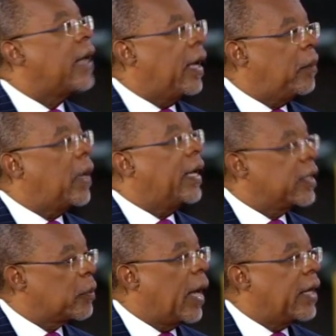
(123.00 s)
name and
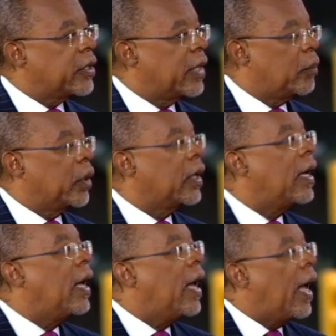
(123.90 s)
his badge number."
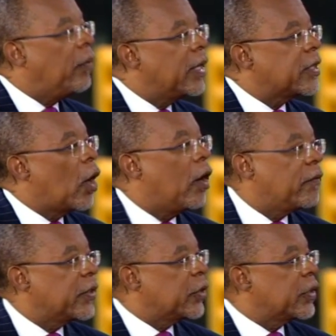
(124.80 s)
And this
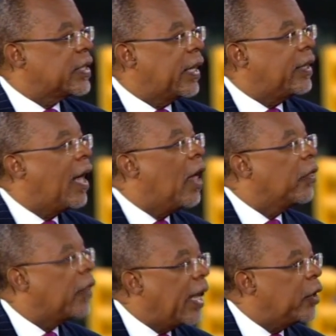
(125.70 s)
officer said,
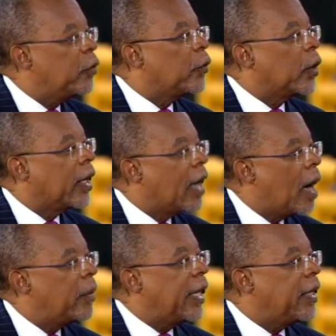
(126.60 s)
"Thank you for
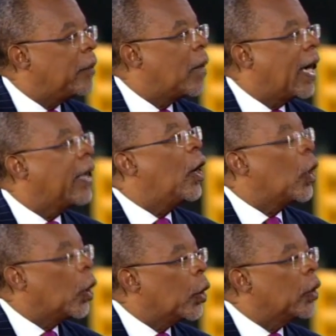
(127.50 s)
accommodating my
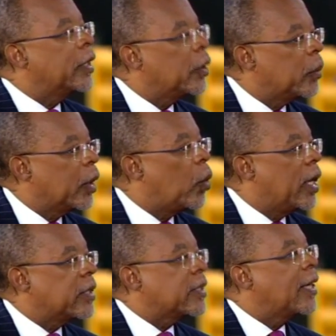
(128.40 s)
earlier
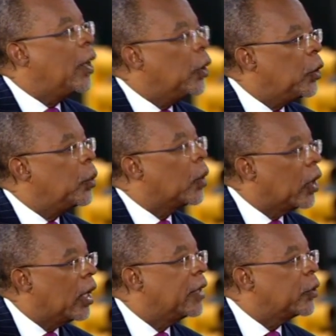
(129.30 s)
request. You
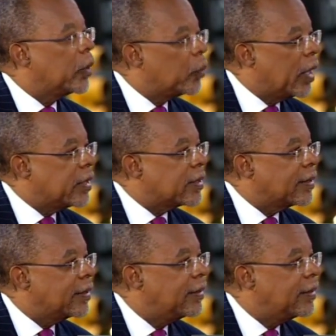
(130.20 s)
are under arrest."